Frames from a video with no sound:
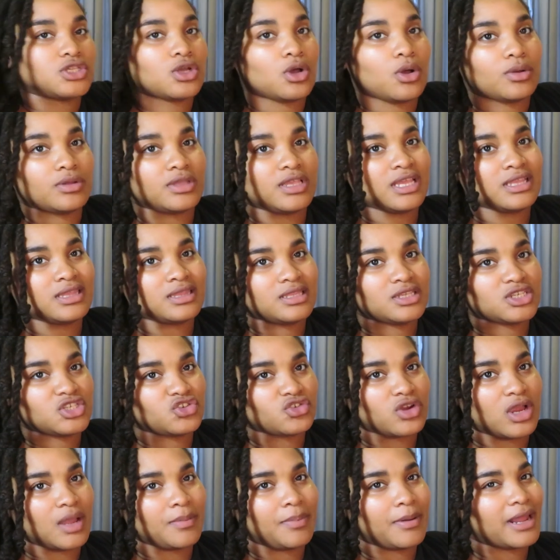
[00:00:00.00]
So getting this
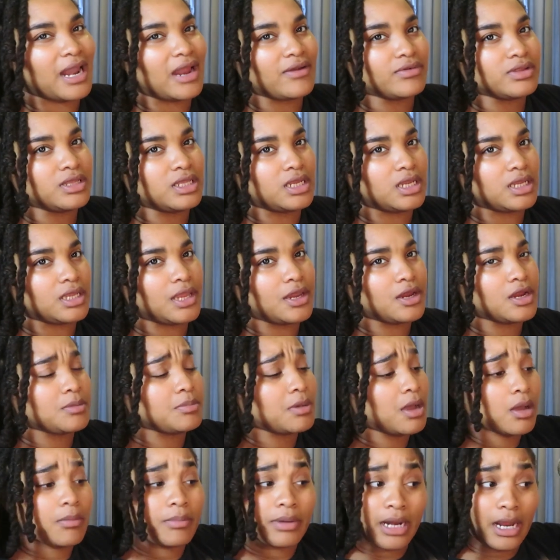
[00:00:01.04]
tripod, I really didn't care
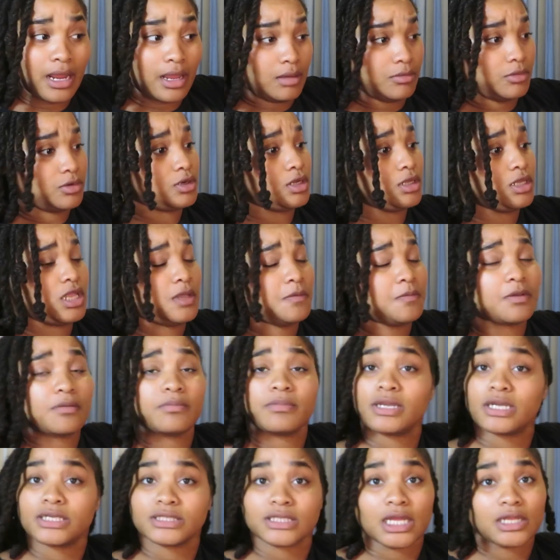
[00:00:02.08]
about, but I am gonna keep it
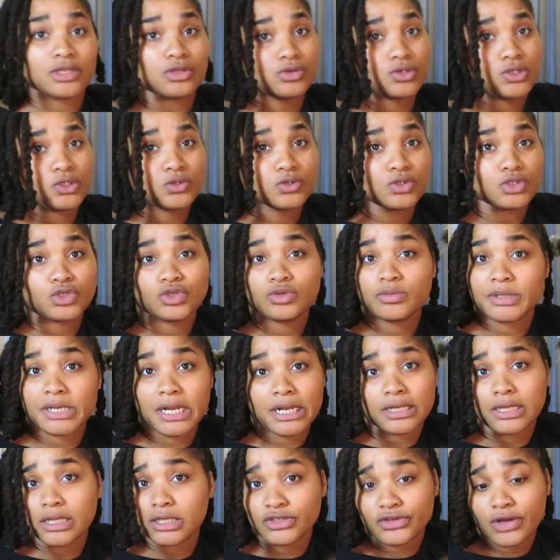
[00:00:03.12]
because I do YouTube and
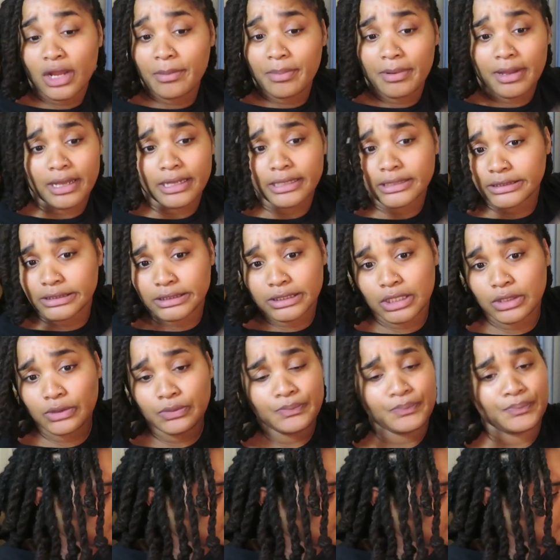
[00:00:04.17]
I need tripods, you know?